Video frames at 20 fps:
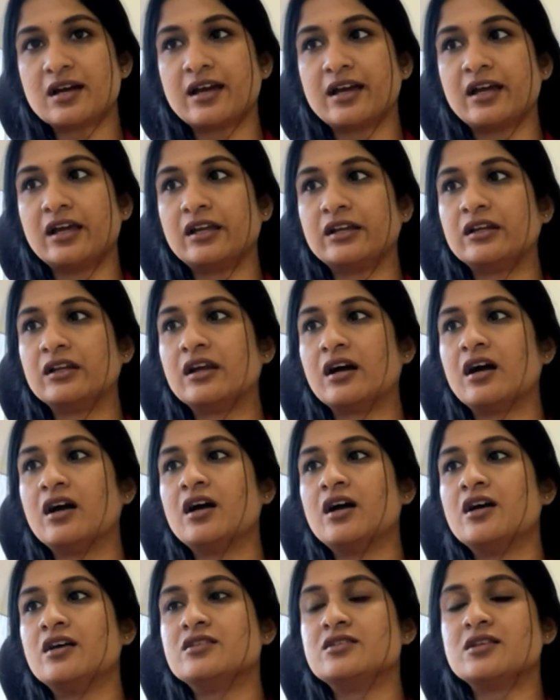and
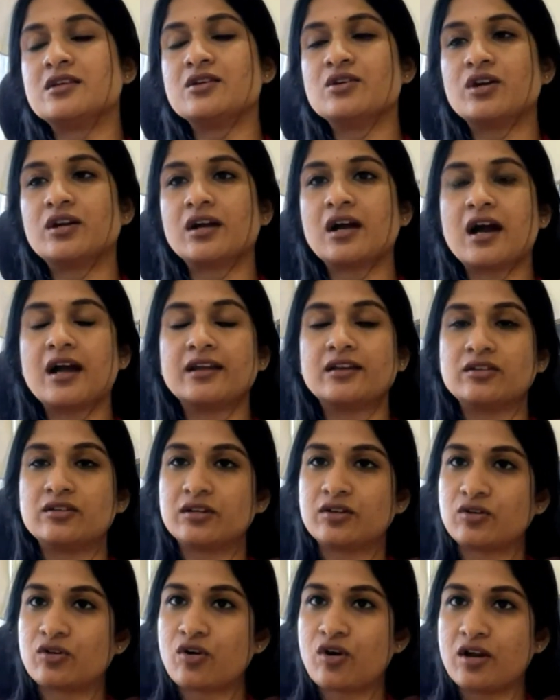see your
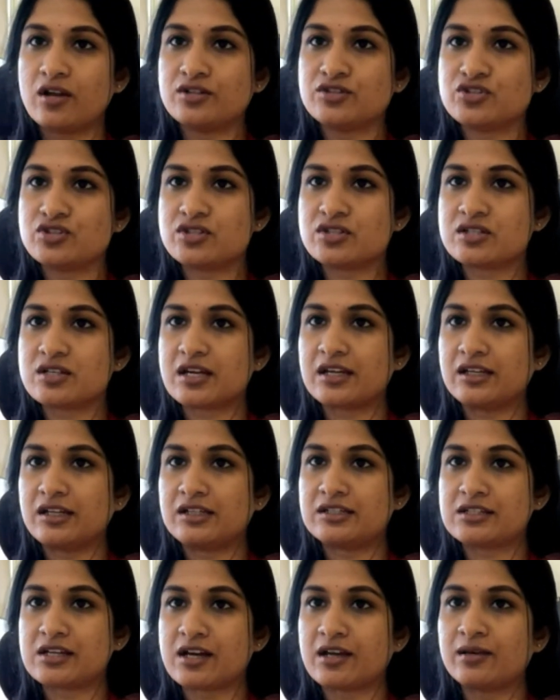gynecologist
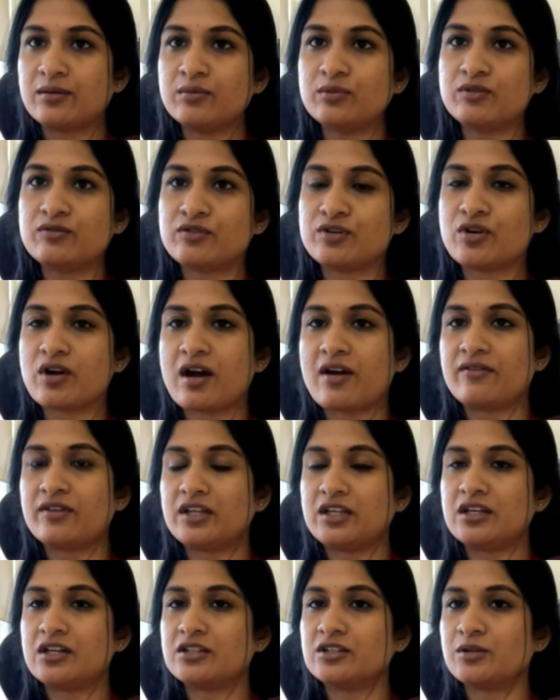anytime if you have
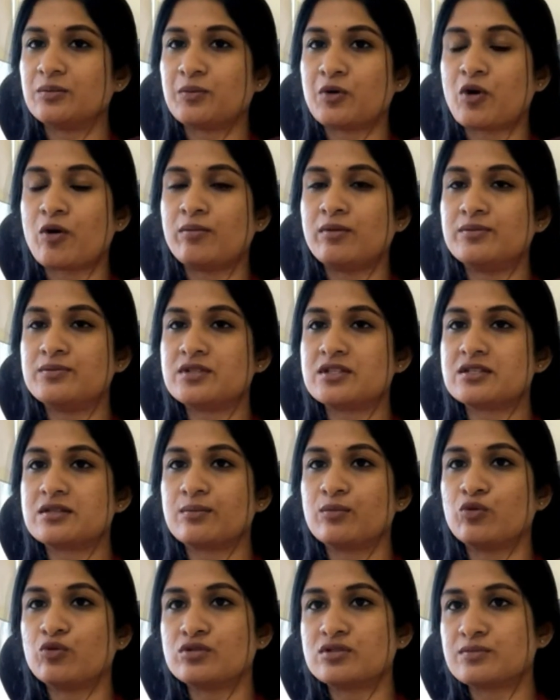any other problems. Is the
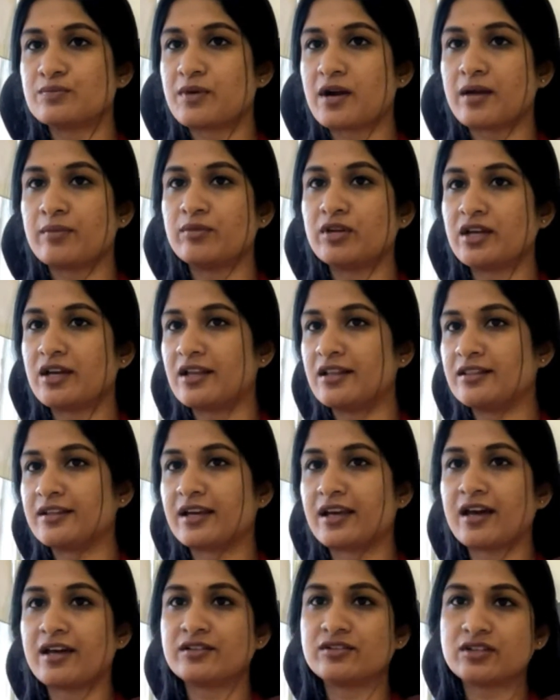most primary
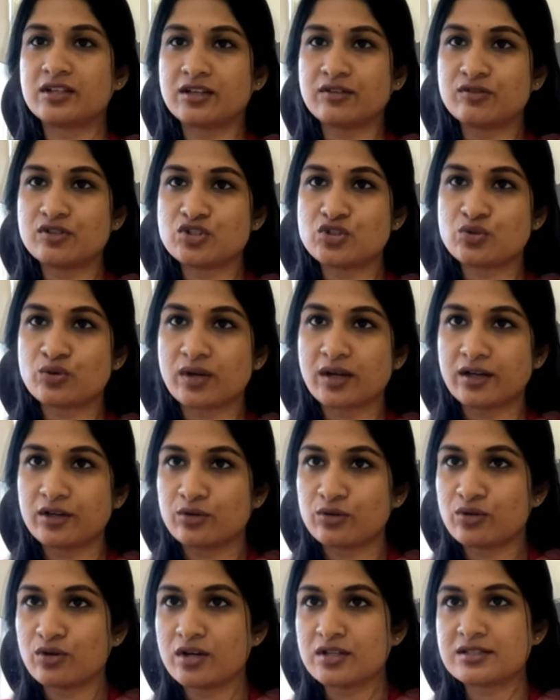healthcare thing which you can do
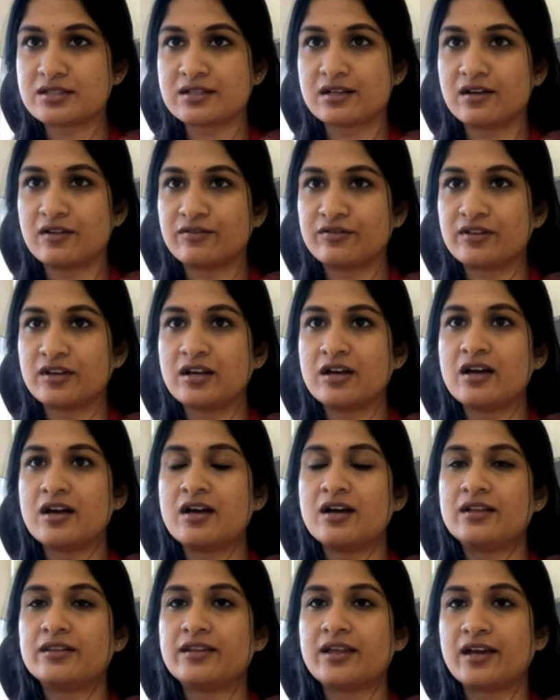yourself.
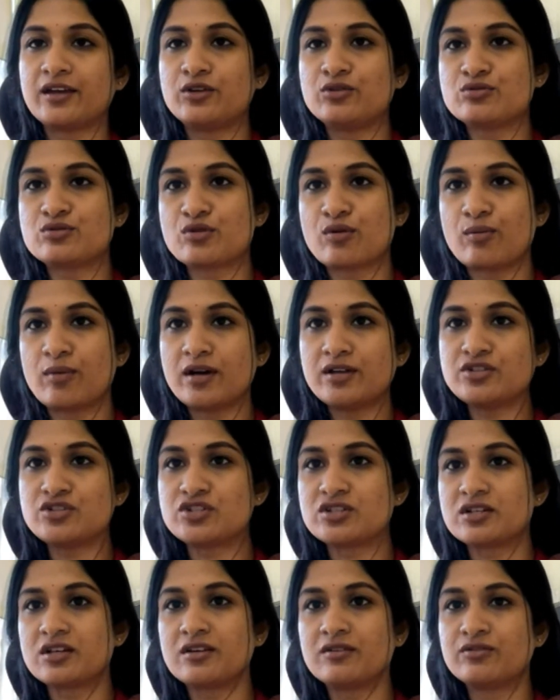Thank you so
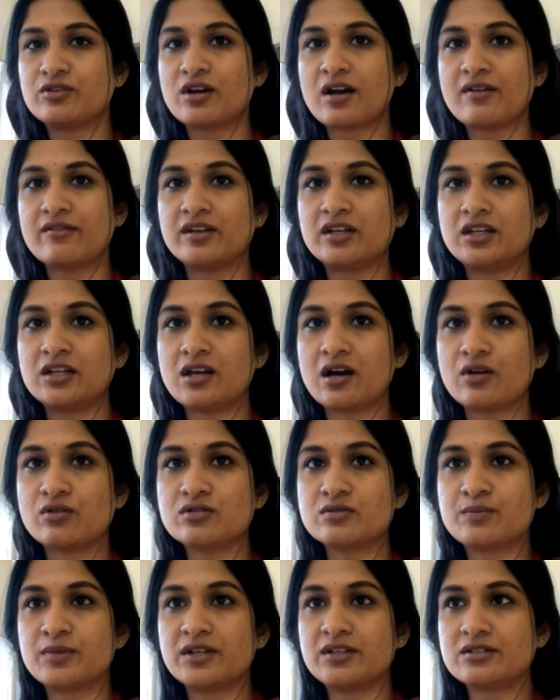much. If you have any doubts,
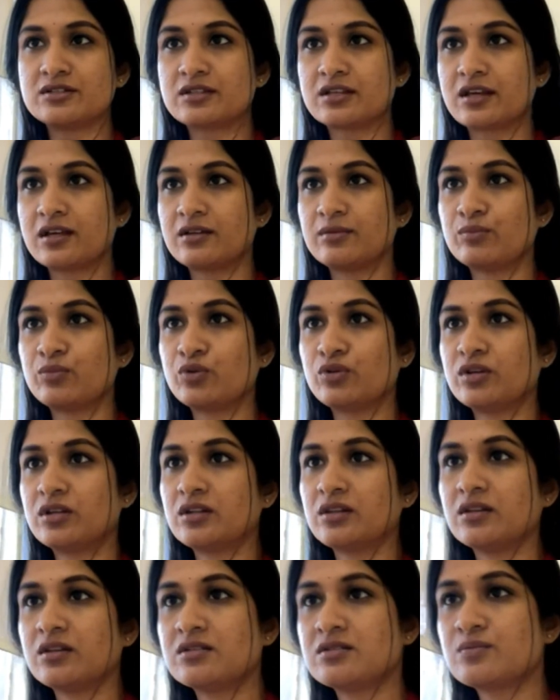please can put
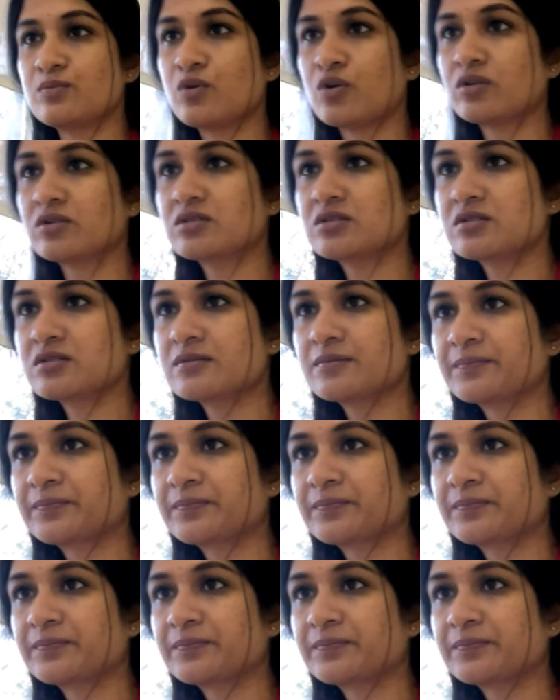in this box.